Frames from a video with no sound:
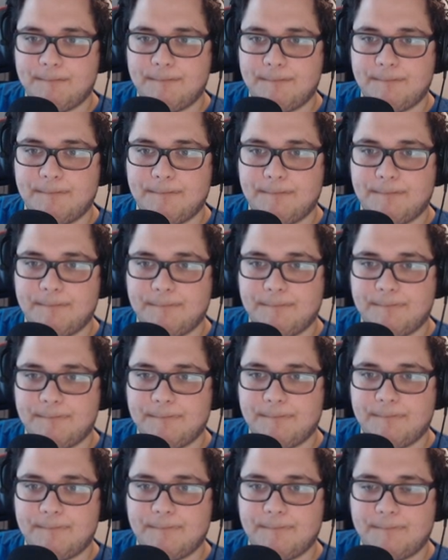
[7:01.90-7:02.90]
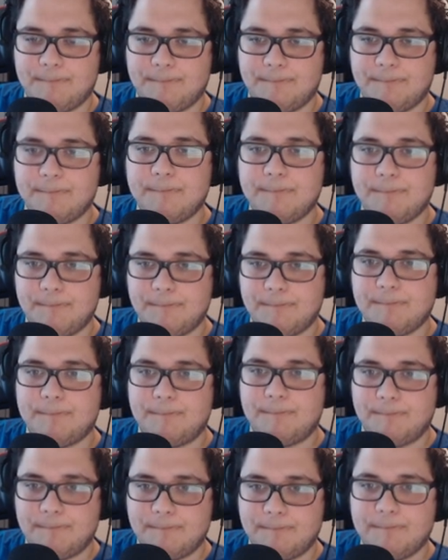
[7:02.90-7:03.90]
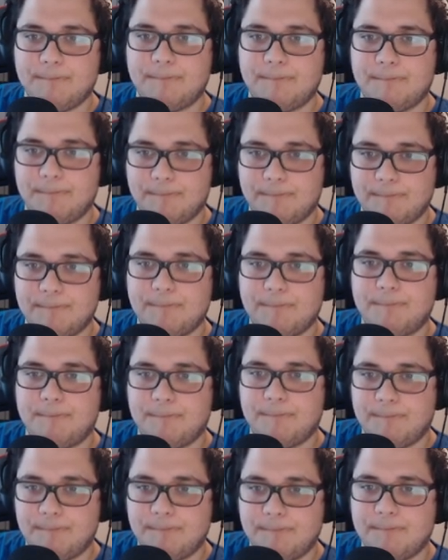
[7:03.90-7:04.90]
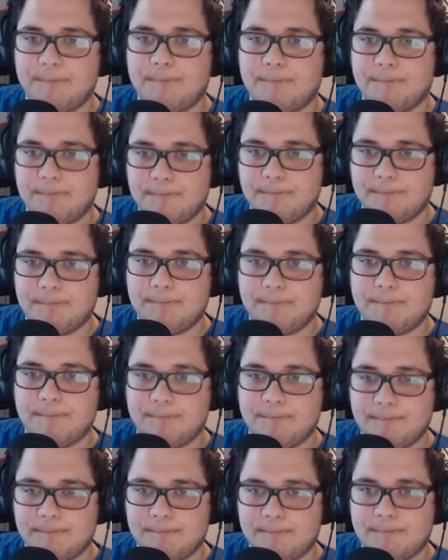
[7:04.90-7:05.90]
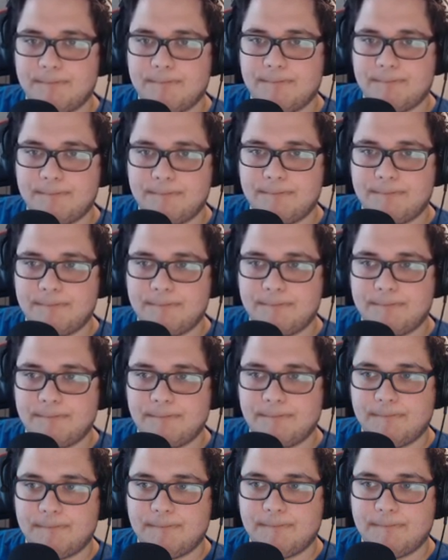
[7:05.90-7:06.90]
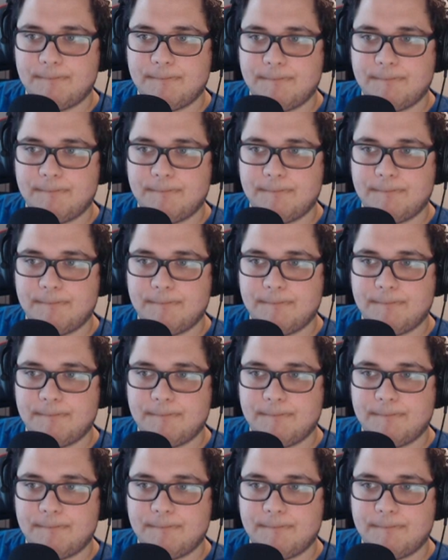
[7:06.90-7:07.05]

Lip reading: No words are spoken by the person on screen.